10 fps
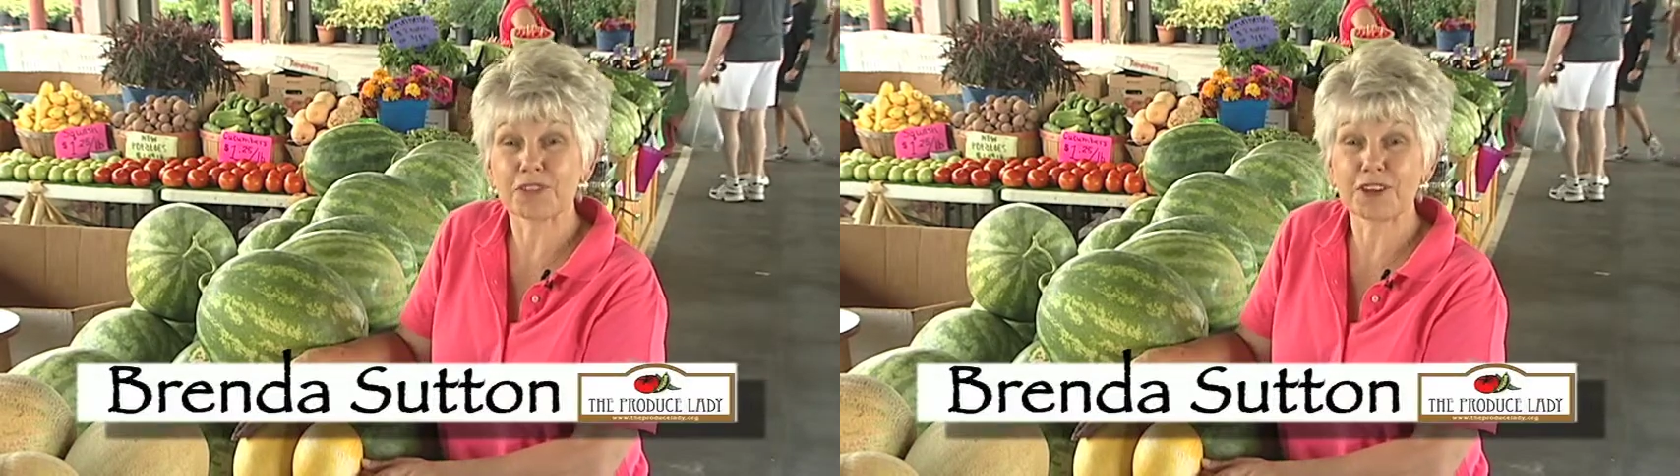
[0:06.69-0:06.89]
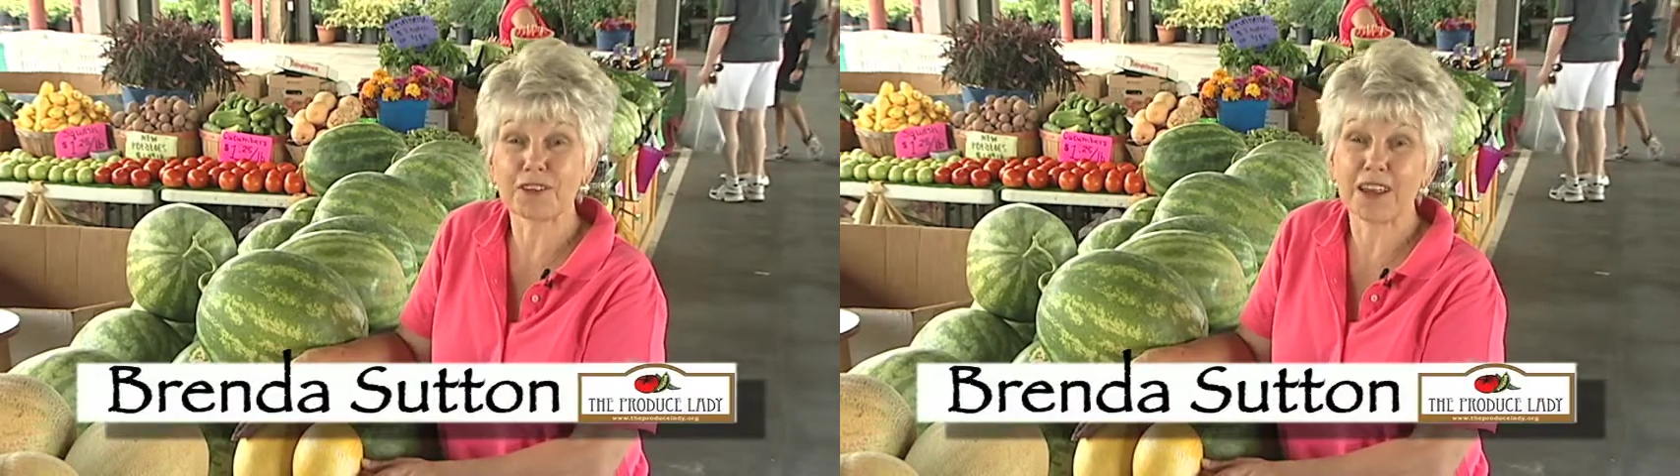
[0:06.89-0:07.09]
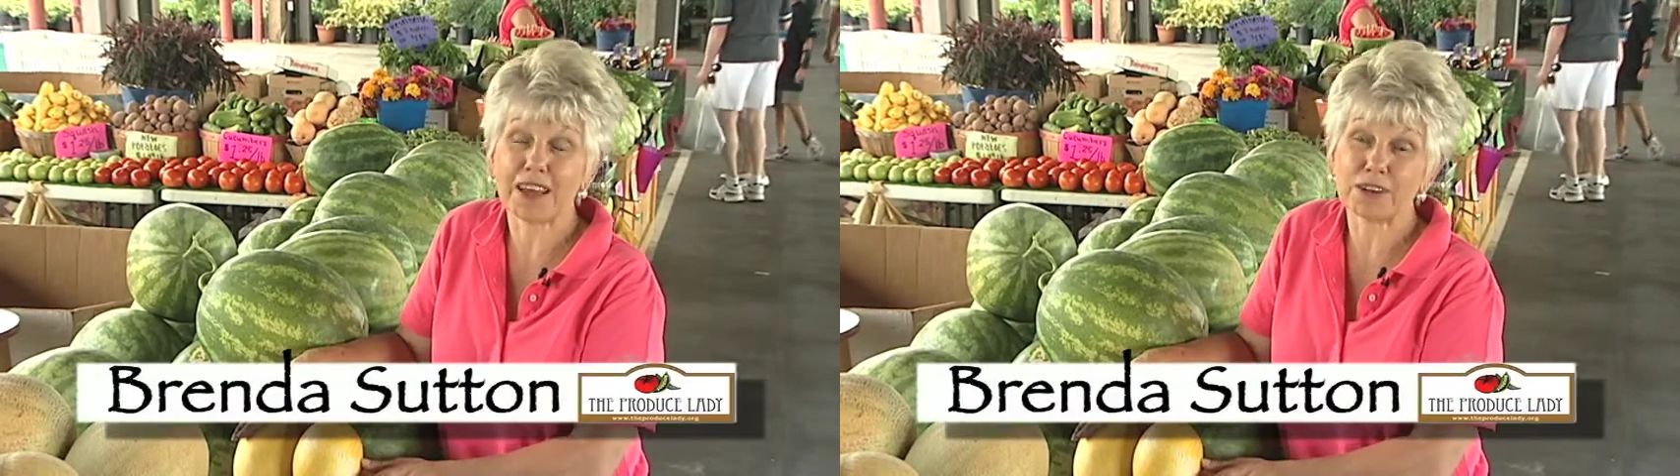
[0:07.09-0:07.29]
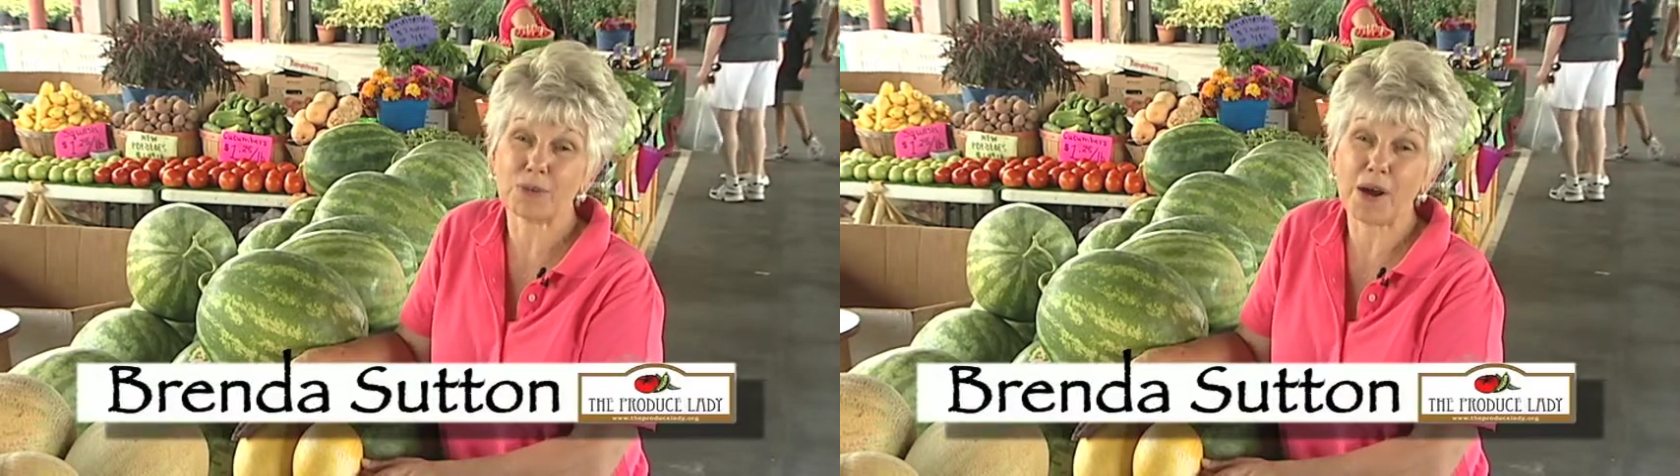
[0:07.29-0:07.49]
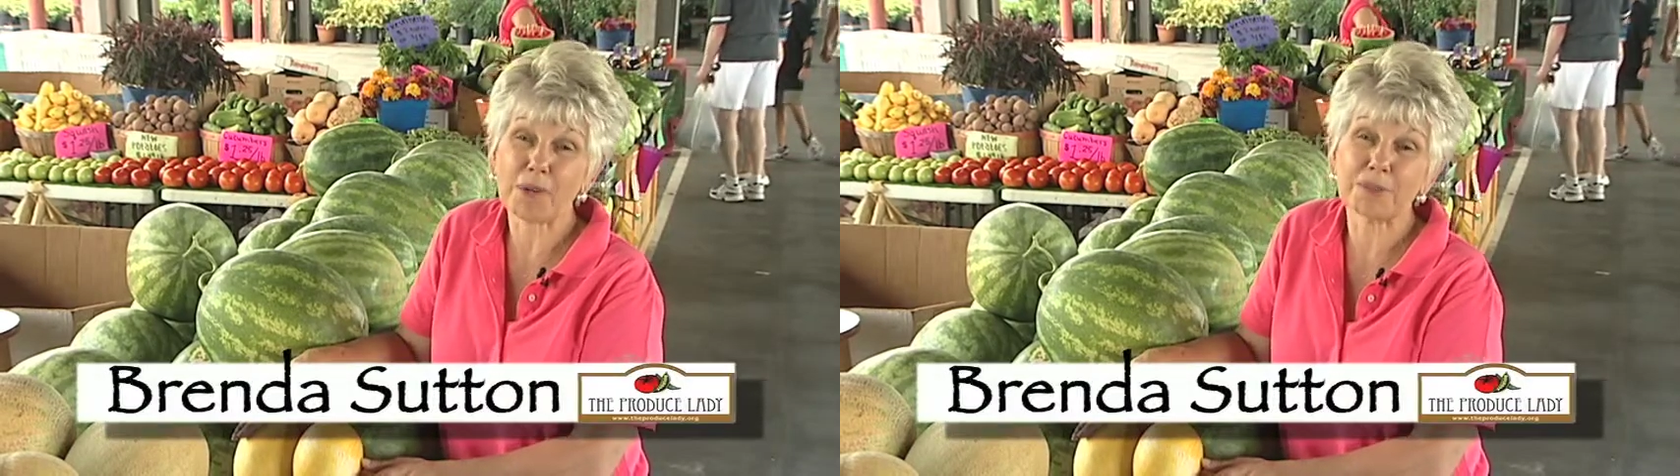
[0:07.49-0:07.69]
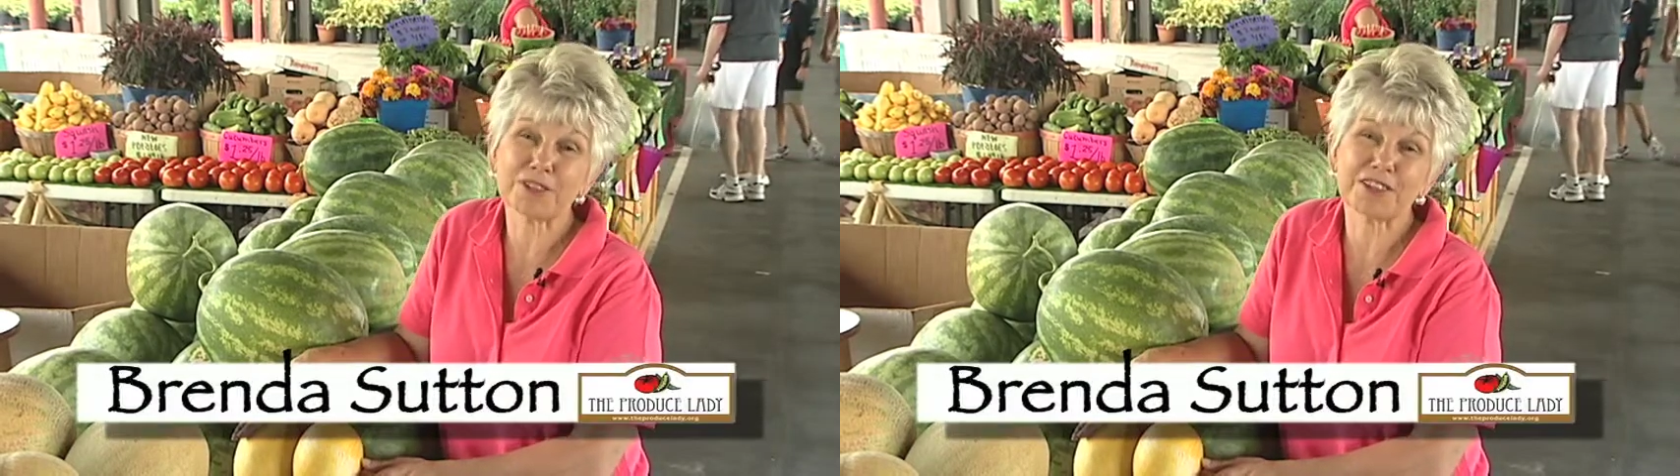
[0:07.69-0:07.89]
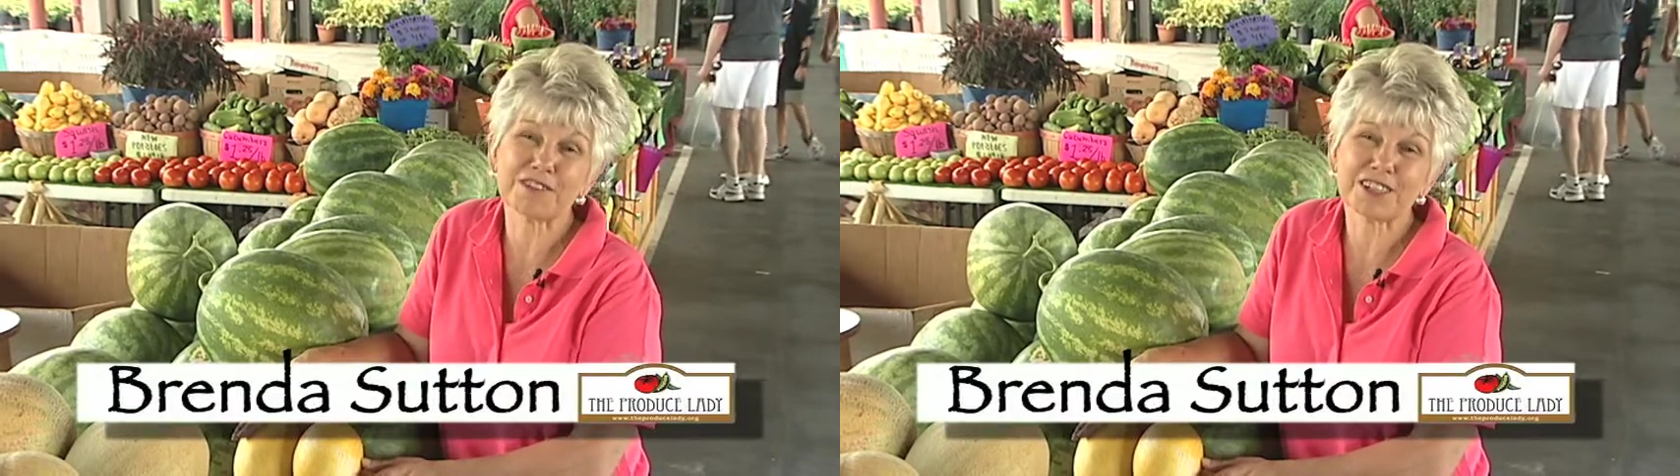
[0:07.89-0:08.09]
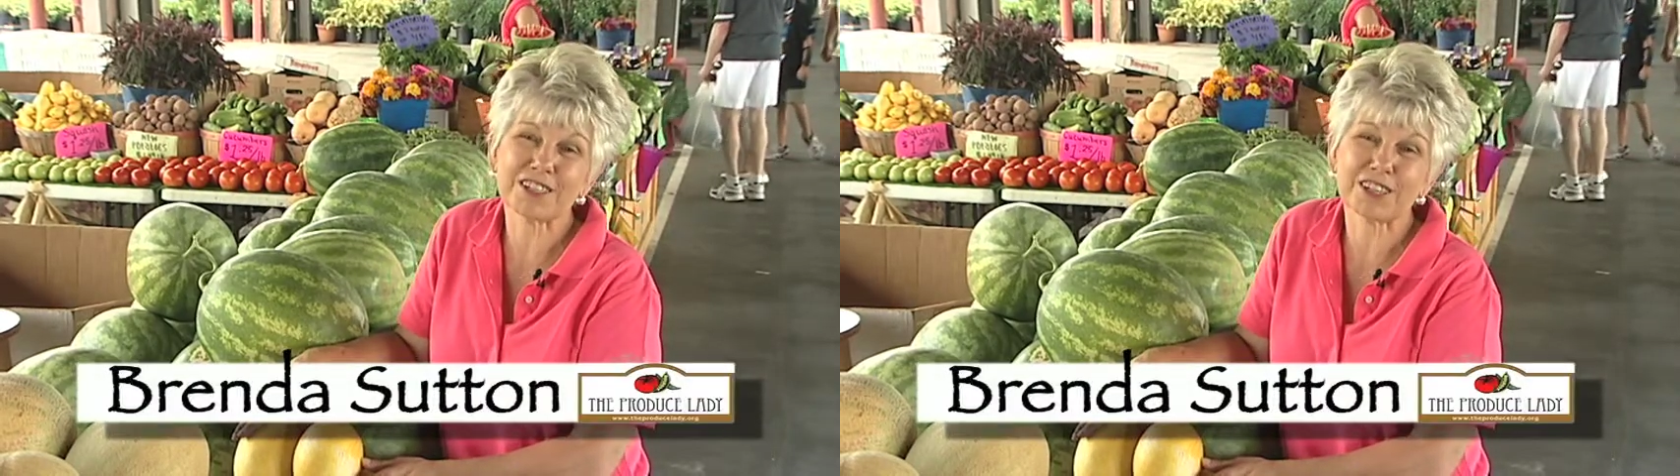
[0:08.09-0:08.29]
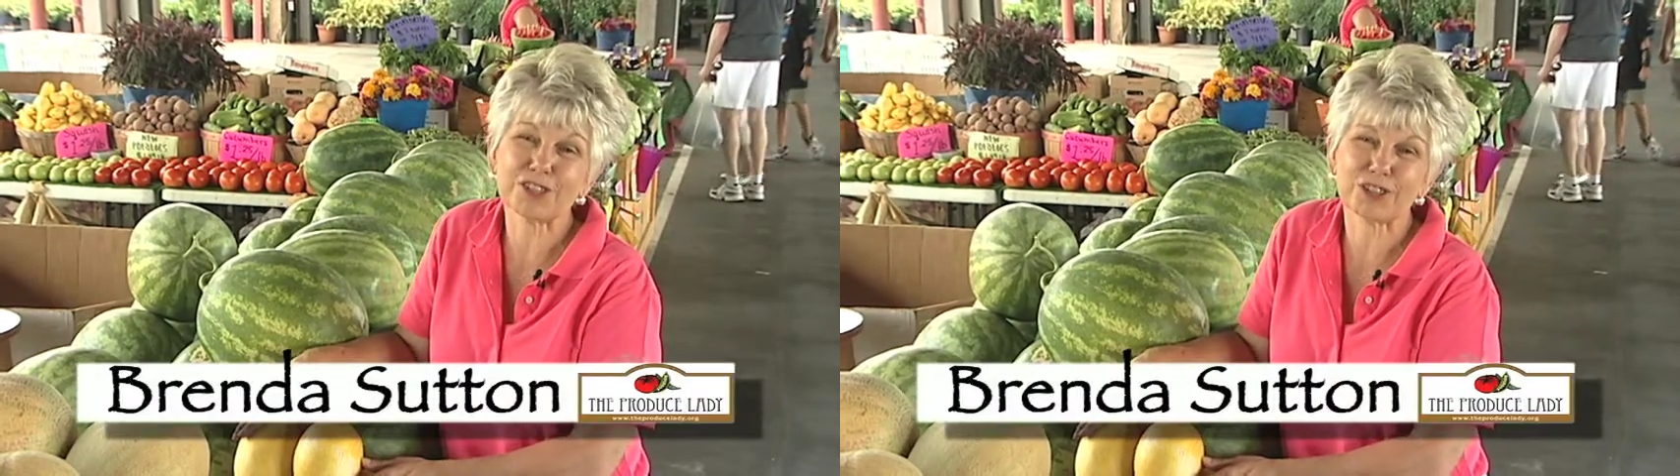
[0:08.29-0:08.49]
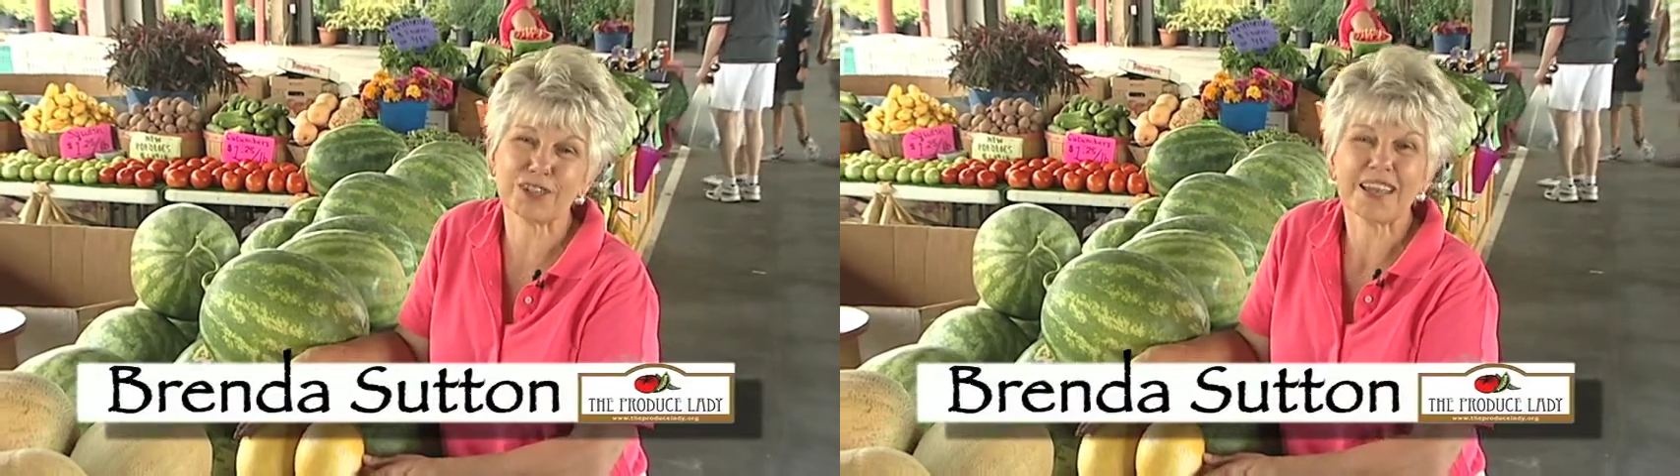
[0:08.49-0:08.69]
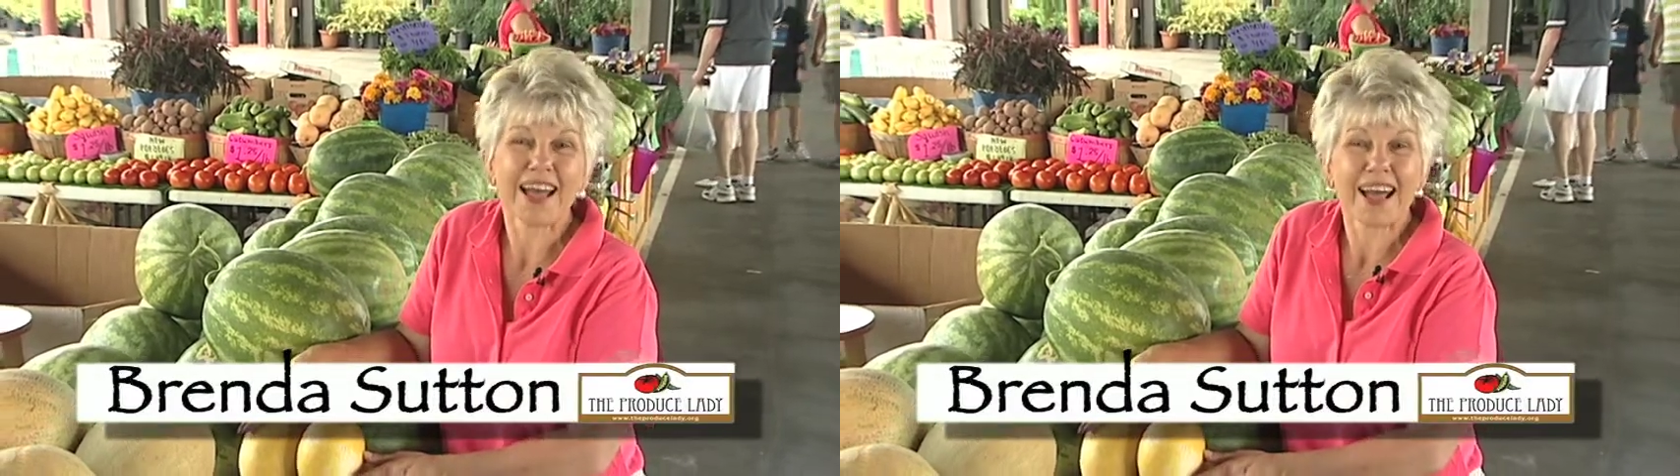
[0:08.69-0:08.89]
Carolina Cooperative Extension,